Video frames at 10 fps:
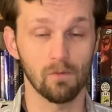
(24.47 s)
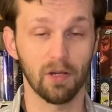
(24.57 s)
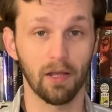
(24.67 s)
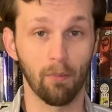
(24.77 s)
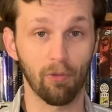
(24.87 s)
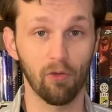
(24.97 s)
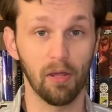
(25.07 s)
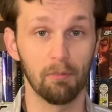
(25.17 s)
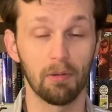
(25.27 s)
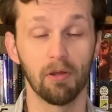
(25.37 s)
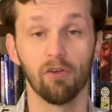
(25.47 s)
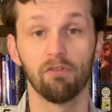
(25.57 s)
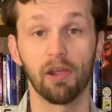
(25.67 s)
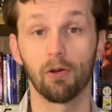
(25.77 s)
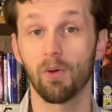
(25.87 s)
When it comes to him and Bill
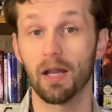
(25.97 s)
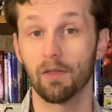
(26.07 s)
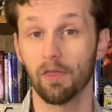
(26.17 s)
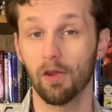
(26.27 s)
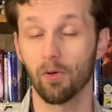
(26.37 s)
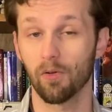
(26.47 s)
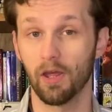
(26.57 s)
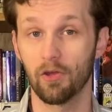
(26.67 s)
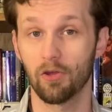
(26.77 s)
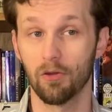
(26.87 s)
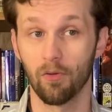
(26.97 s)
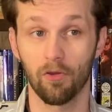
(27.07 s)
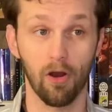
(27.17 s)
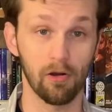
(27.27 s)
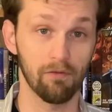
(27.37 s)
Finger writing the early issues,
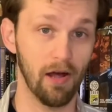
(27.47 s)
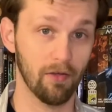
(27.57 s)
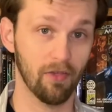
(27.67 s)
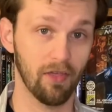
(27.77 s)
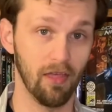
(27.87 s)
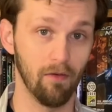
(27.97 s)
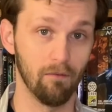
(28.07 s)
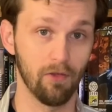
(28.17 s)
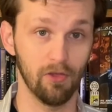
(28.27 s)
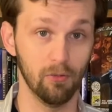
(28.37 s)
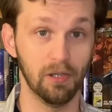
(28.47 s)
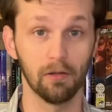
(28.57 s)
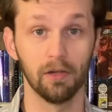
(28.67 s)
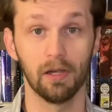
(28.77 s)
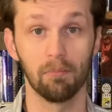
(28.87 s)
Gardner Fox gives
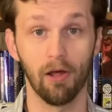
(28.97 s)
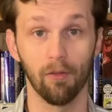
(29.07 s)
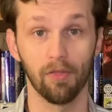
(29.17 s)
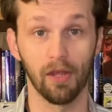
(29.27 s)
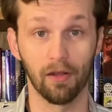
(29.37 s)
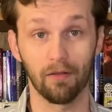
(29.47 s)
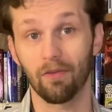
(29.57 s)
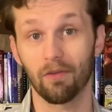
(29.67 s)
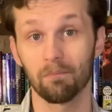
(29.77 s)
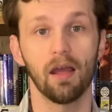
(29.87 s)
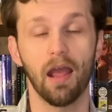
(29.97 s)
utility belt things.